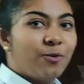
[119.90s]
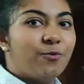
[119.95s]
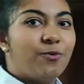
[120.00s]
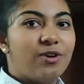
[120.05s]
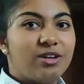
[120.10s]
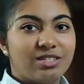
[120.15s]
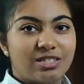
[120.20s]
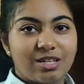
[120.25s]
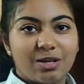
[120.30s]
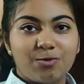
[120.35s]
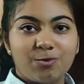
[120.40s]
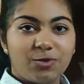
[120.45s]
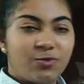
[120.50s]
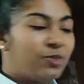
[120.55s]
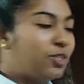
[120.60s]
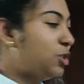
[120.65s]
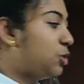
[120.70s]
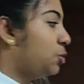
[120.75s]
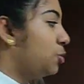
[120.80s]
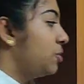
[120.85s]
First step we
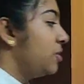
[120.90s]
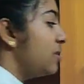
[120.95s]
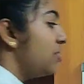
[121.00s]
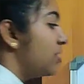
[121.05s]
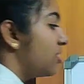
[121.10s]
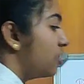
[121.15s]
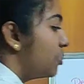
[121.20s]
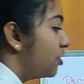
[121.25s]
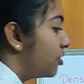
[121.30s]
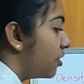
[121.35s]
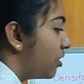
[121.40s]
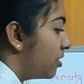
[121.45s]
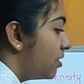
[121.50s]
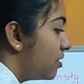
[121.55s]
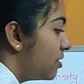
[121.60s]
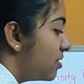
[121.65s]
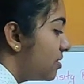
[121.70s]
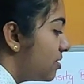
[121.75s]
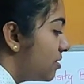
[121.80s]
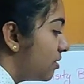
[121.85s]
will do is draw
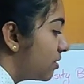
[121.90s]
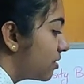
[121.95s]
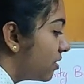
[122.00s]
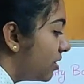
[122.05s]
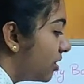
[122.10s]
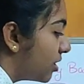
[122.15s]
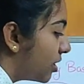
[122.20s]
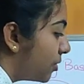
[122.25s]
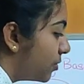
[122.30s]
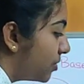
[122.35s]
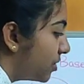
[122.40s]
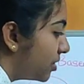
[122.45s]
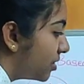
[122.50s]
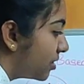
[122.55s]
a circle around